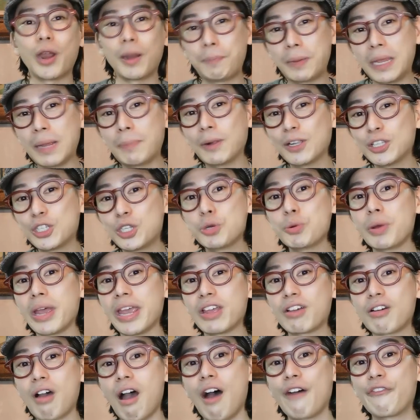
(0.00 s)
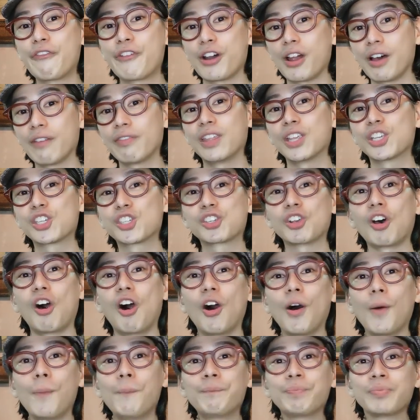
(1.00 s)
when people do a cover of this
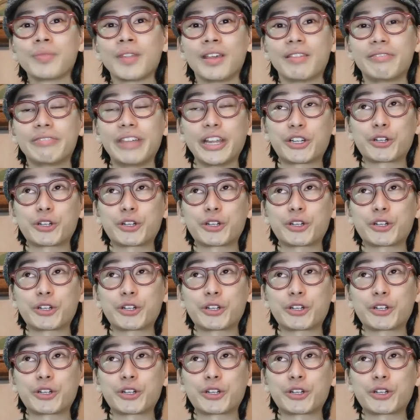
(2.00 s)
song,